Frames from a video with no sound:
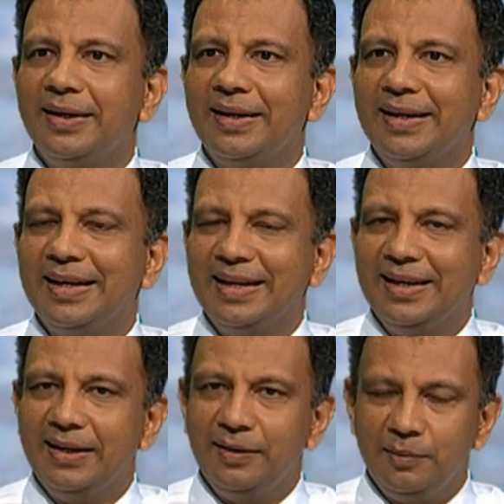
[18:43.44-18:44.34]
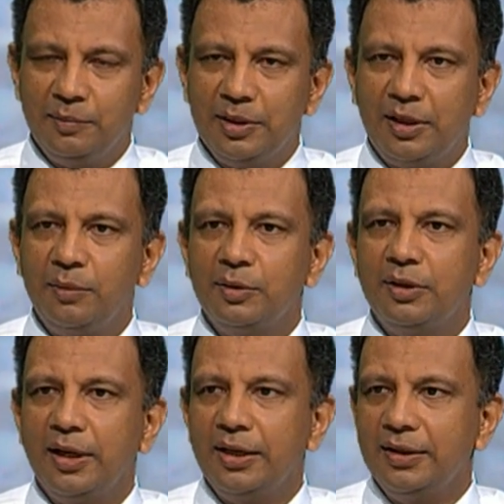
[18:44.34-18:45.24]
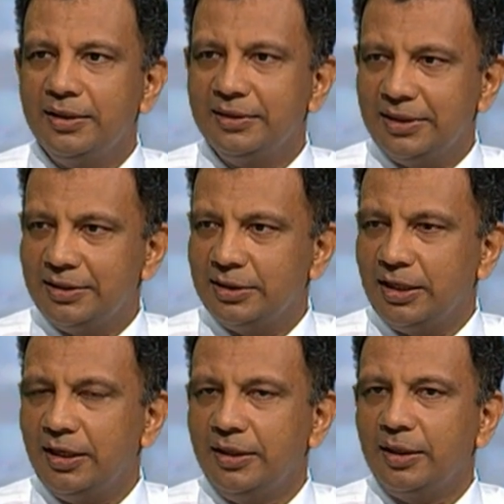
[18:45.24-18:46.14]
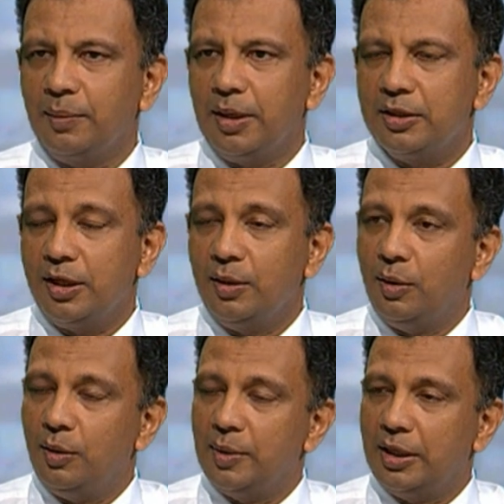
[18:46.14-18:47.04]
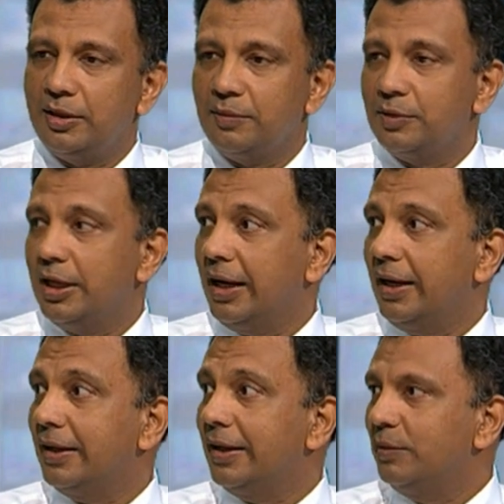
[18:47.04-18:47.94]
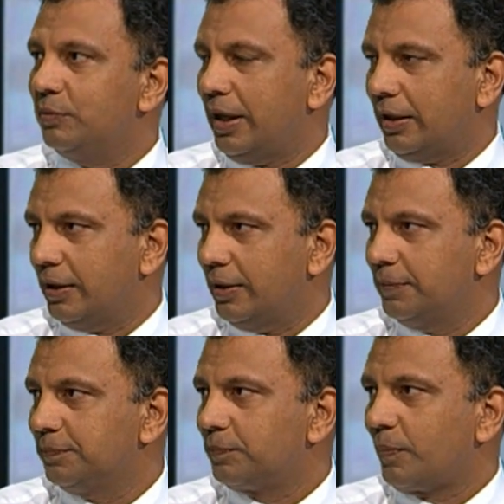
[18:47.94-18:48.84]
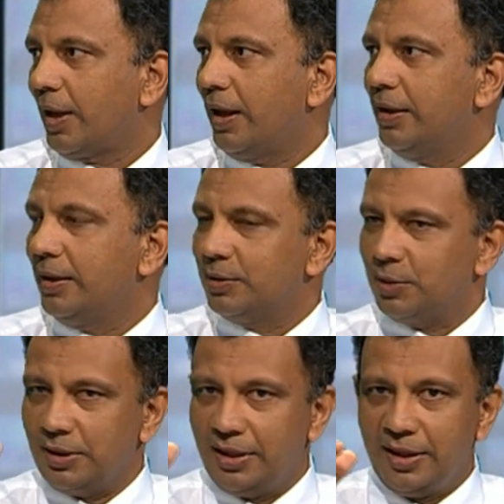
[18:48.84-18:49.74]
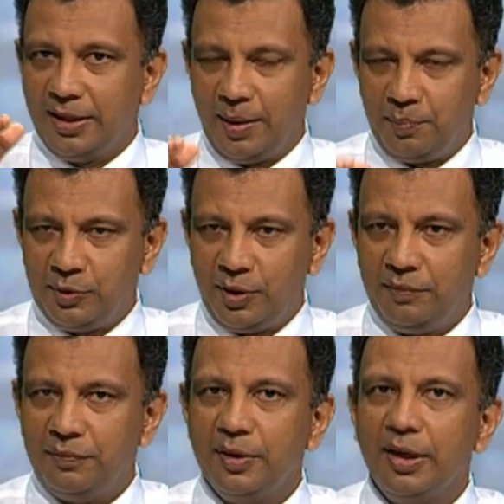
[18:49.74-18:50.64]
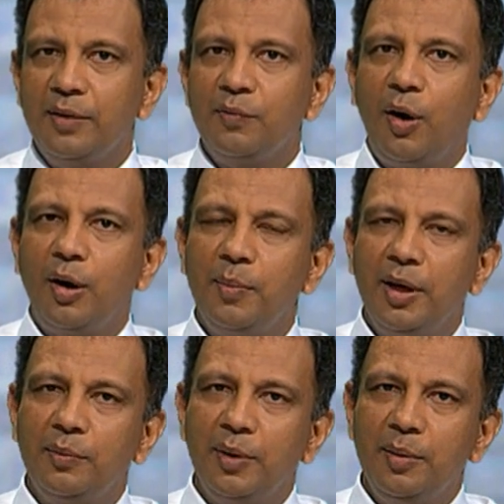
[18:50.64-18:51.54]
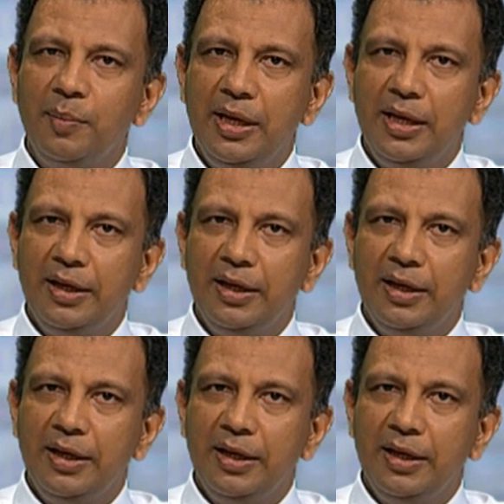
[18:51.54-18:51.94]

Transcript: heal without any surgical intervention, or because if they get infected, so then the depth of involvement will be